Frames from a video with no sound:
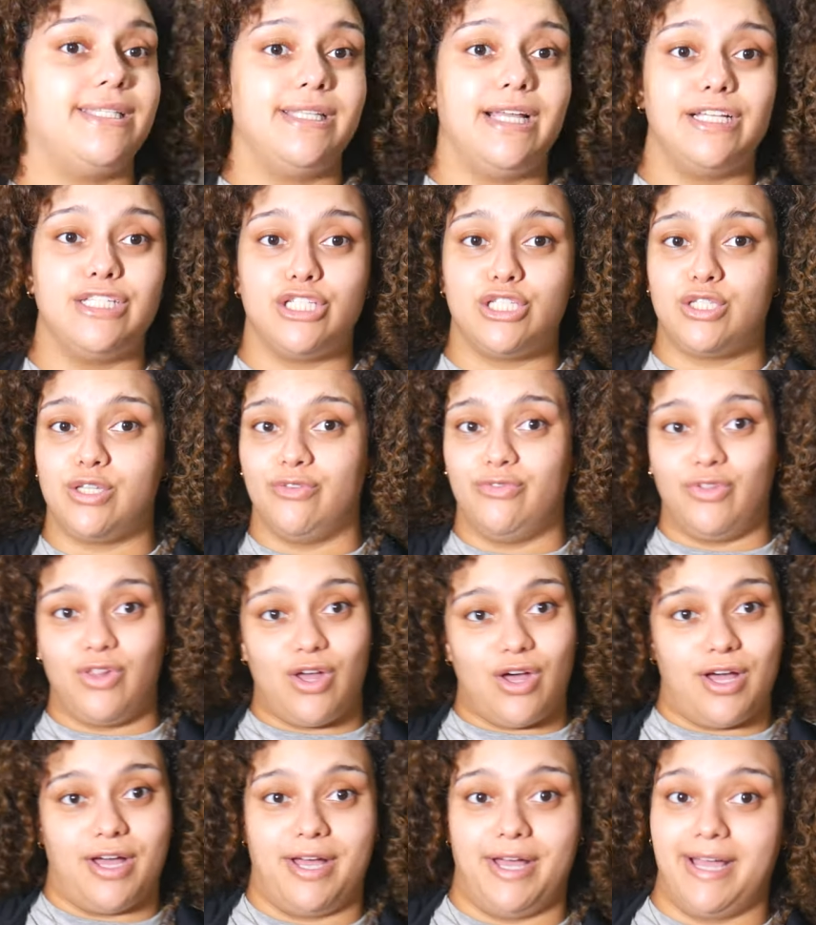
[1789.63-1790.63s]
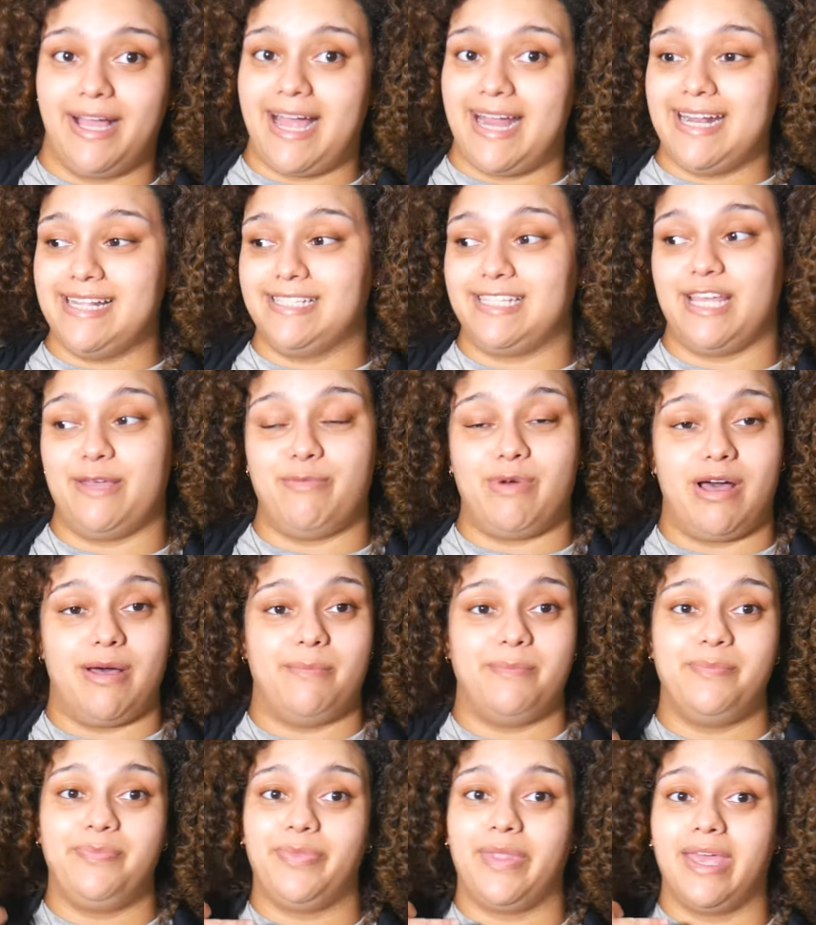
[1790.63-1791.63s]
not just to vlog. Like, I didn't say,
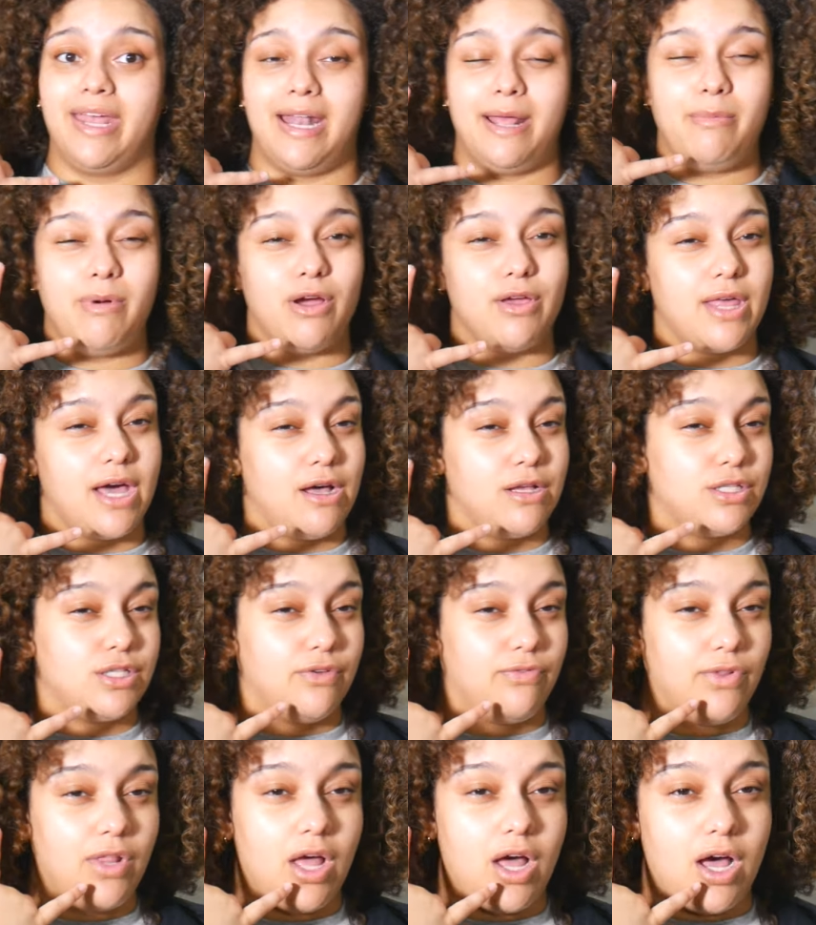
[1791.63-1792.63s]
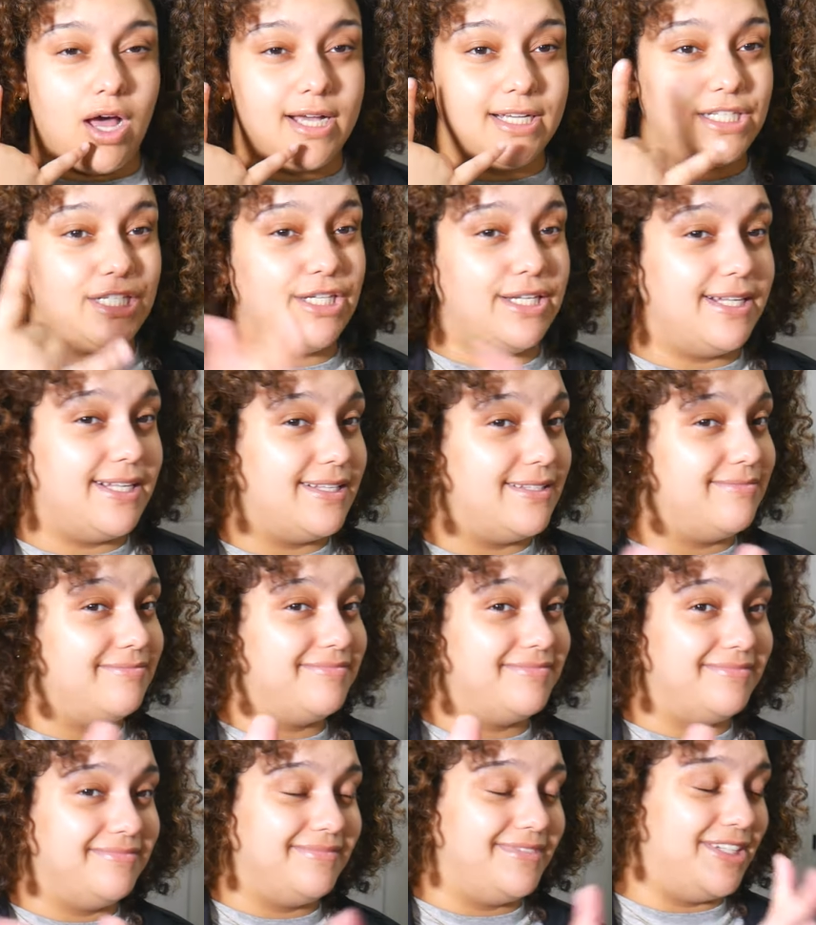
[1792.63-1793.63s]
Mom, can I borrow the house to vlog? She didn't,
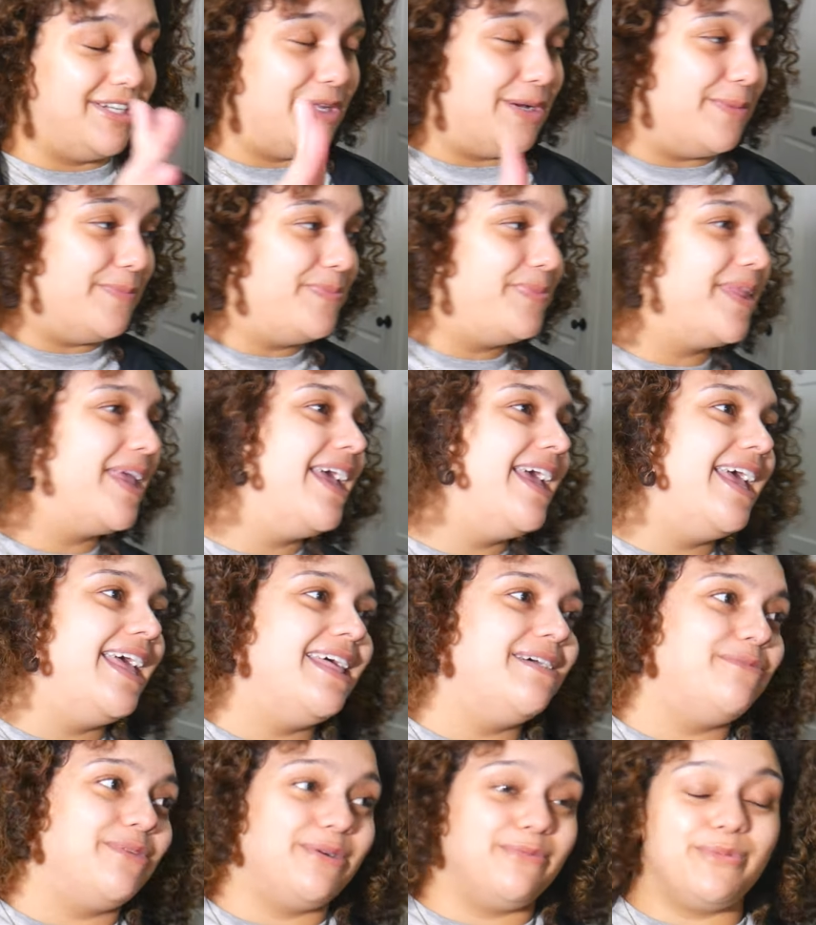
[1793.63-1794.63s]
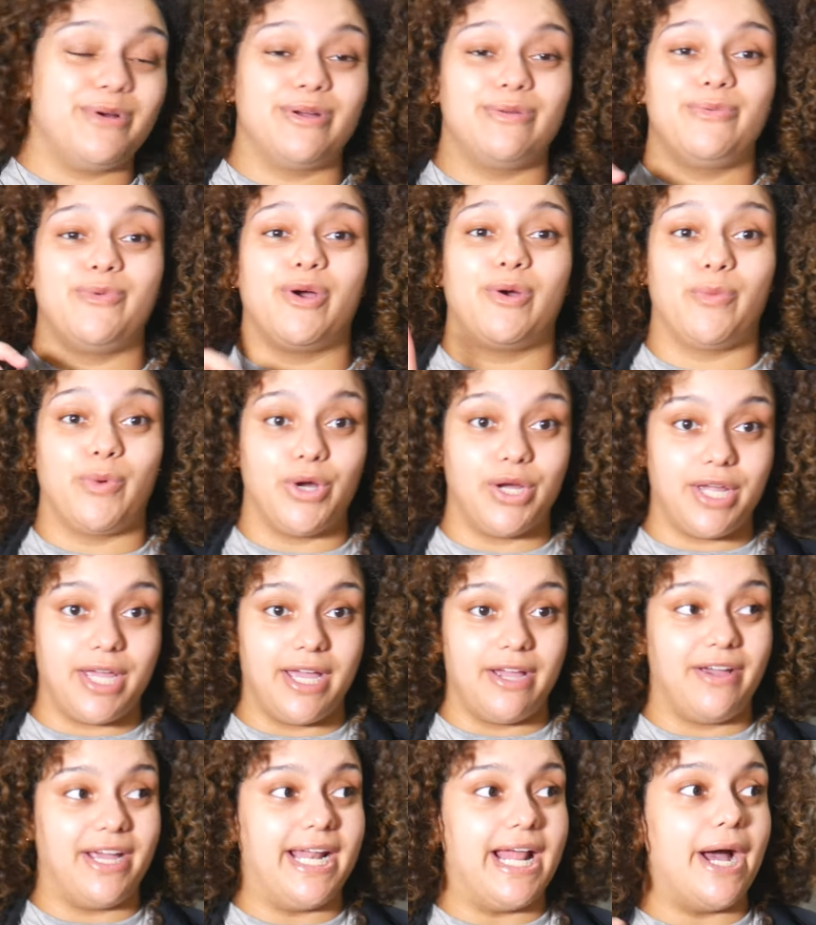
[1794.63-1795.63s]
you know, we're working
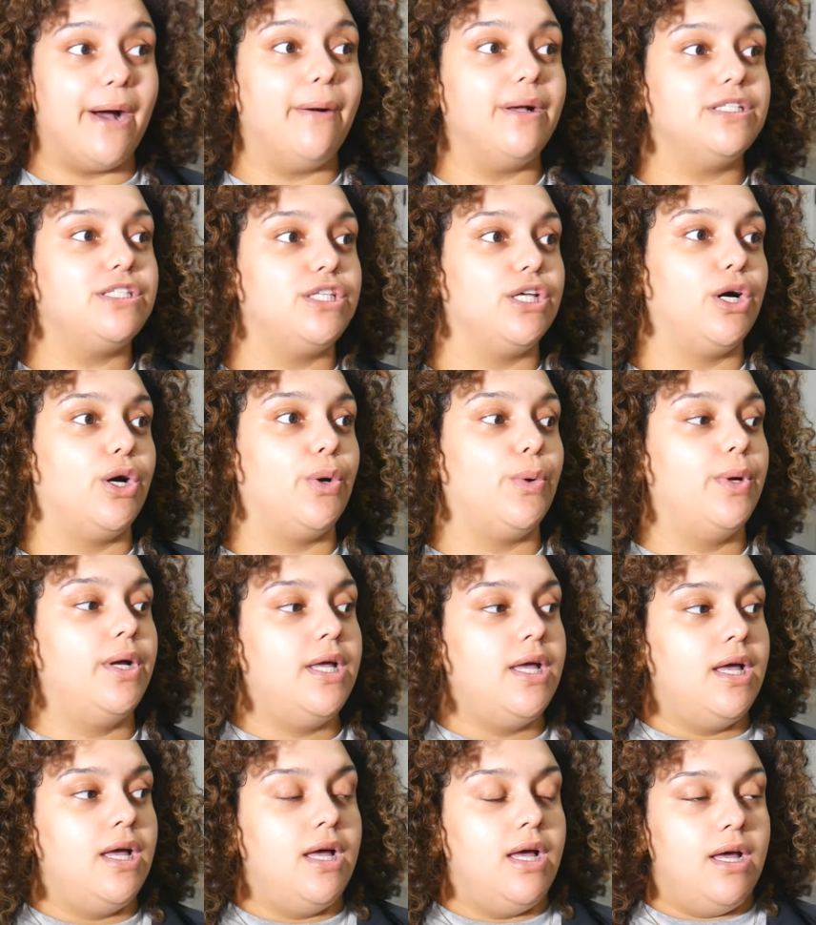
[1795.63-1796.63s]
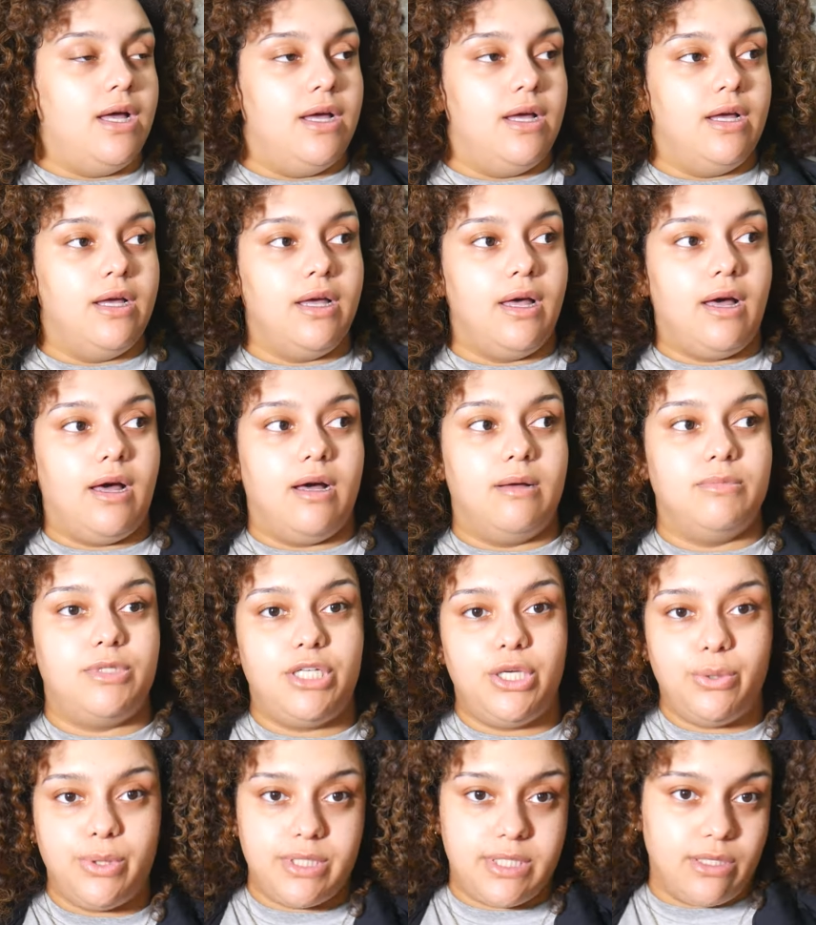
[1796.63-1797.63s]
right now. So
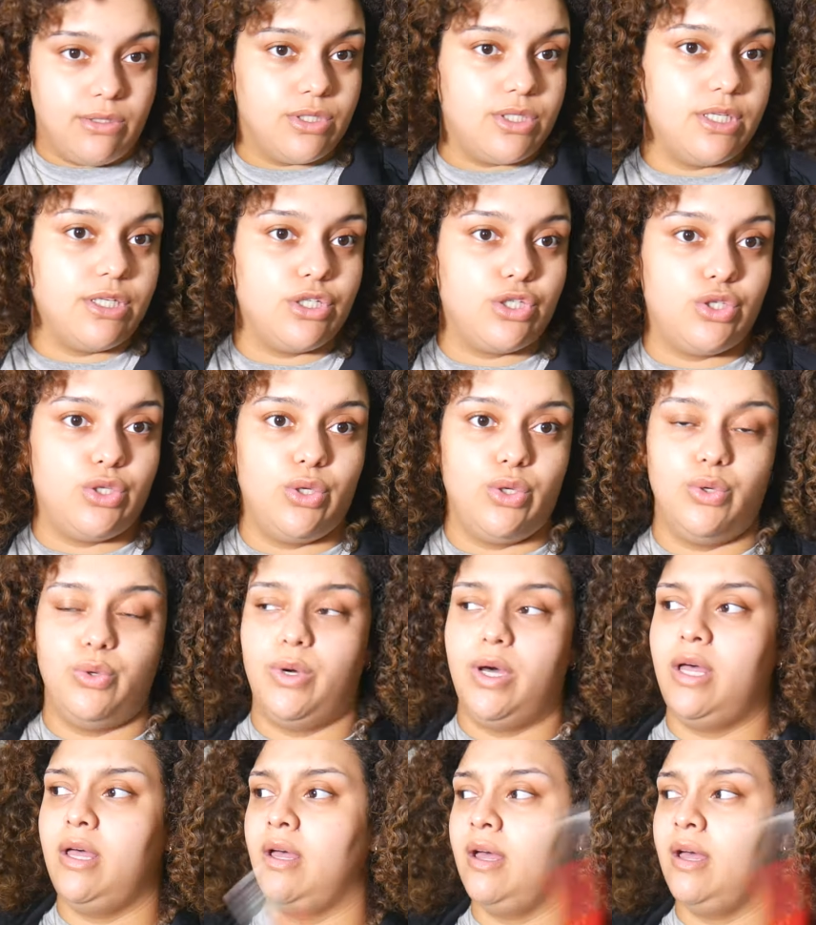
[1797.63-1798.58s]
Chewy's downstairs too.